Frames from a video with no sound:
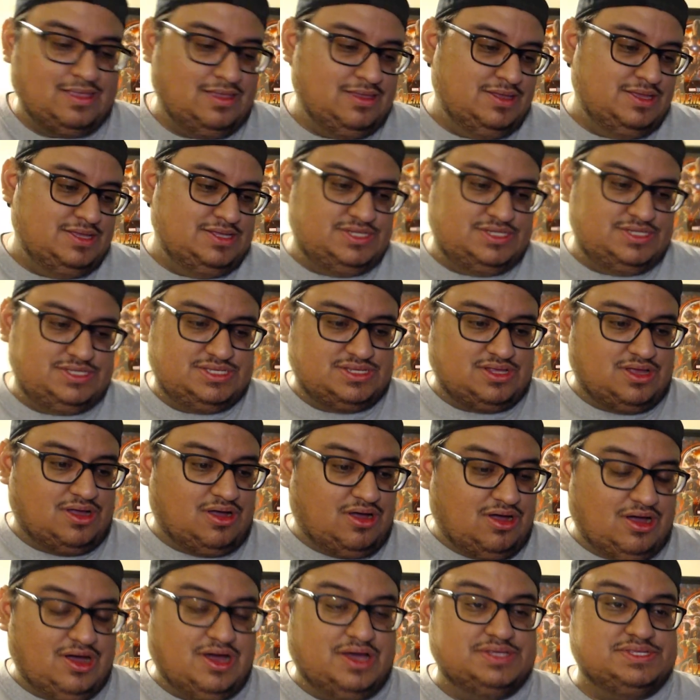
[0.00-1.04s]
This is an
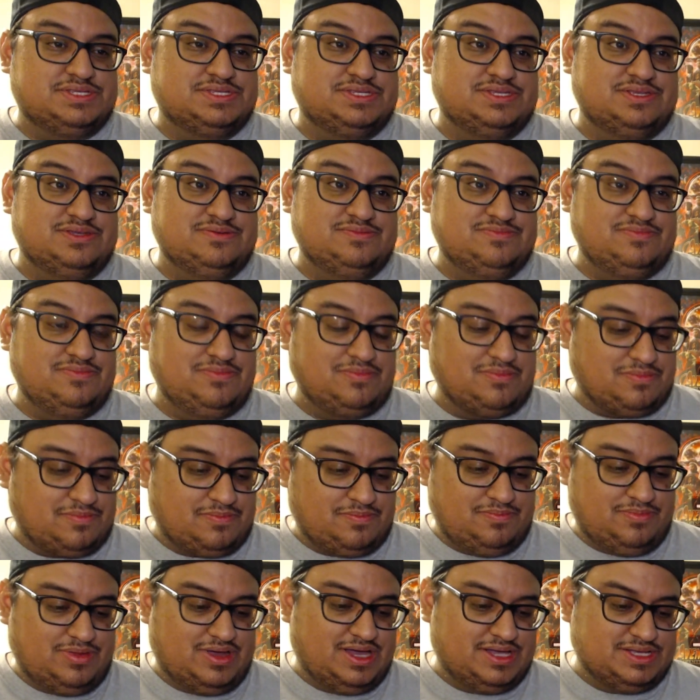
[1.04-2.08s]
awesome
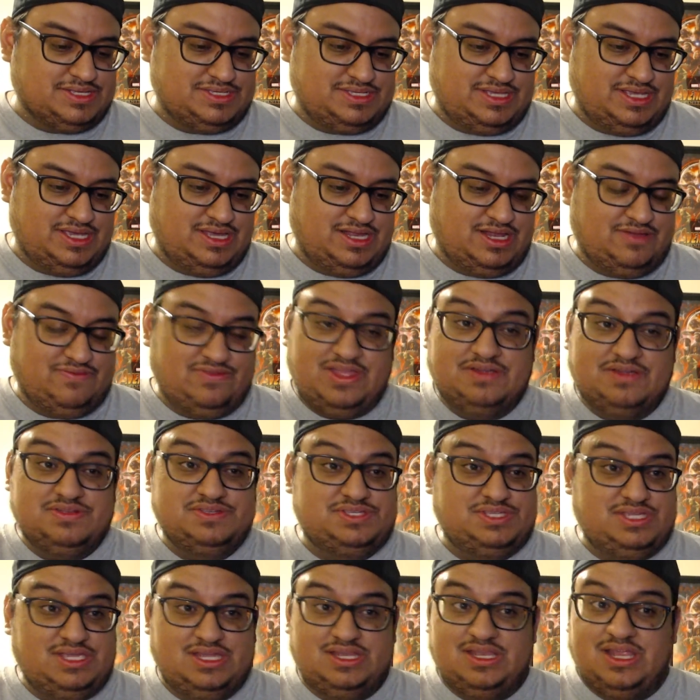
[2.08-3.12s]
box set. I've never
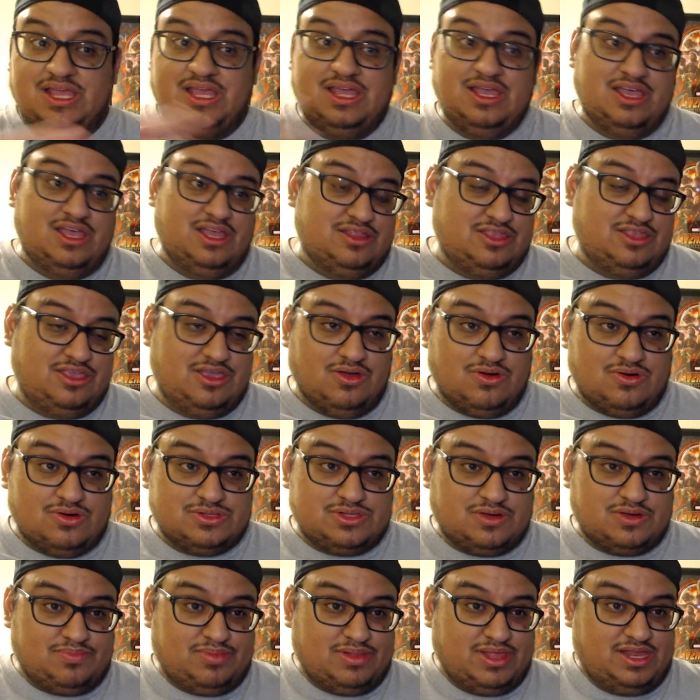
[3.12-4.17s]
seen the older
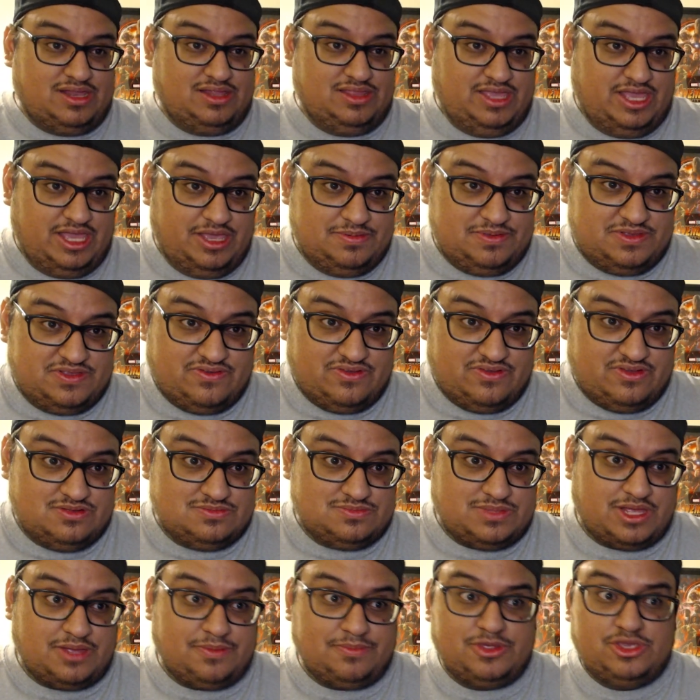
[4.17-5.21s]
Planet of the Apes film.
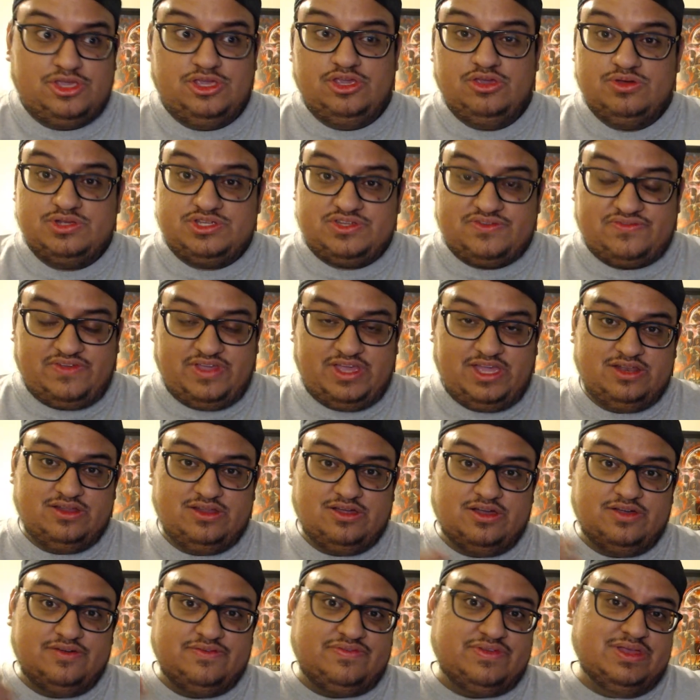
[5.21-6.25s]
I'm a huge fan
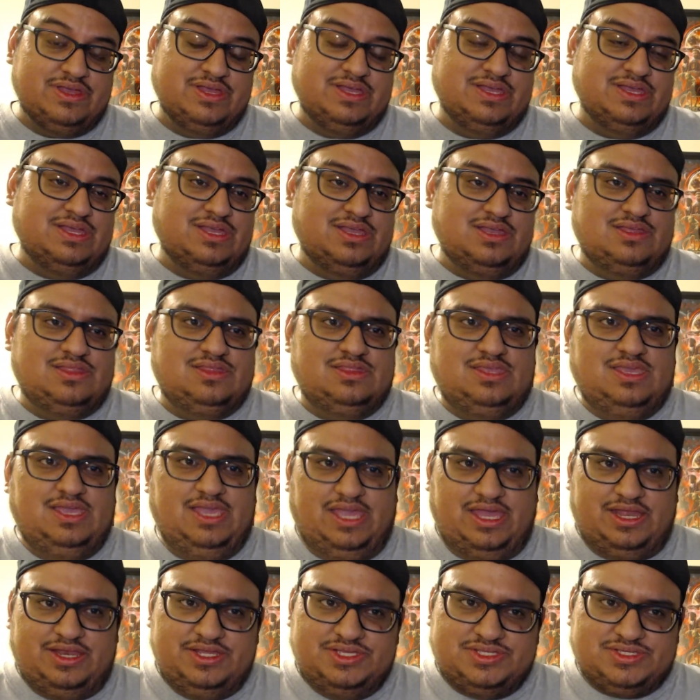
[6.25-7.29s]
of the
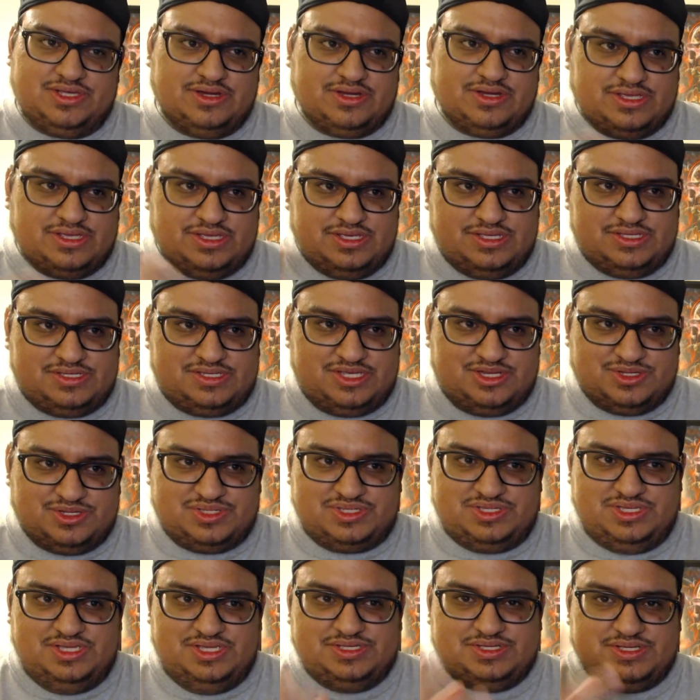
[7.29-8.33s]
Andy Serkis,
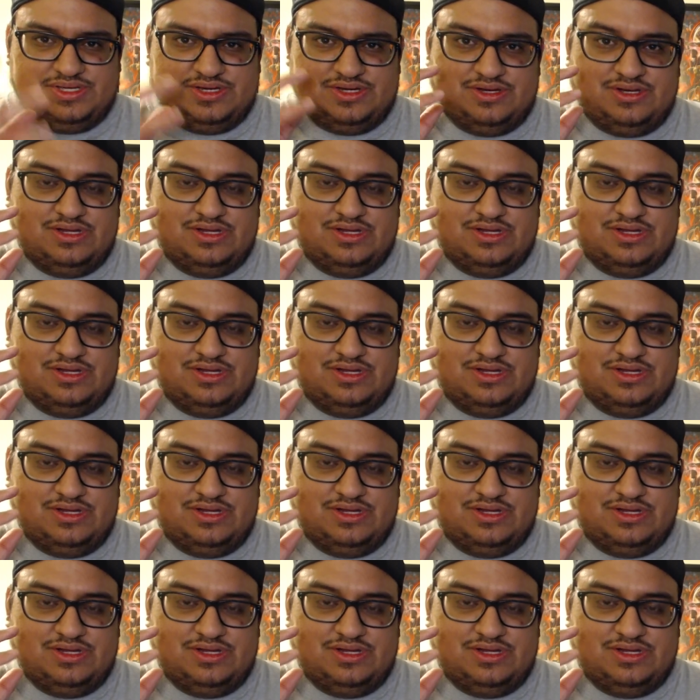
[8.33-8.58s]
Caesar,